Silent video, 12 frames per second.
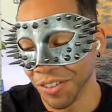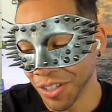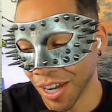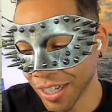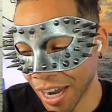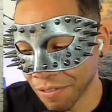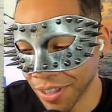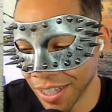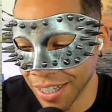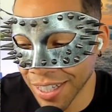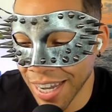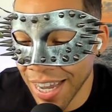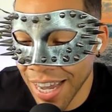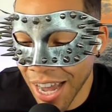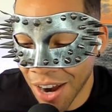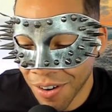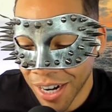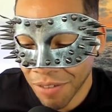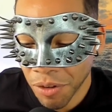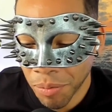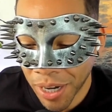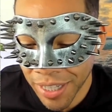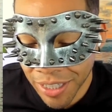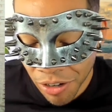We'll talk after this. All right,
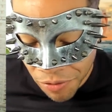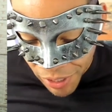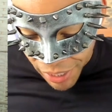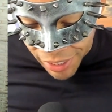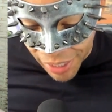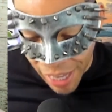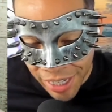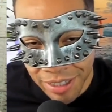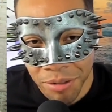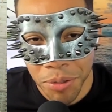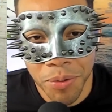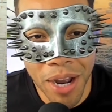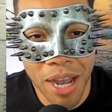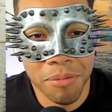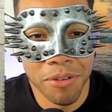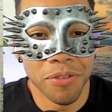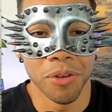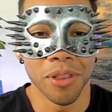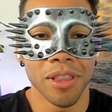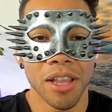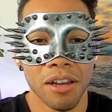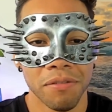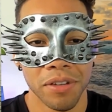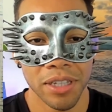everybody. Don't forget to like and subscribe if you're
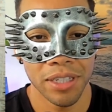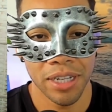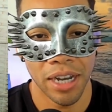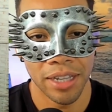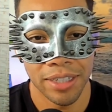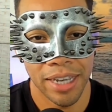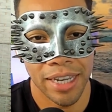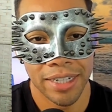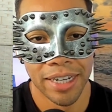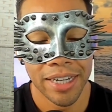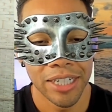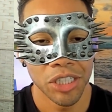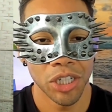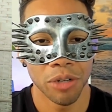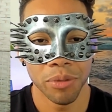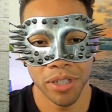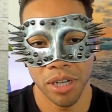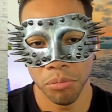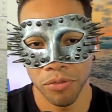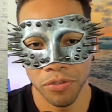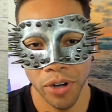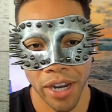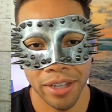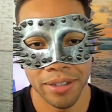loving this content. Share it with a couple
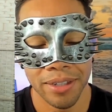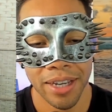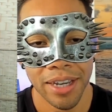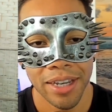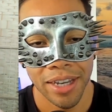friends.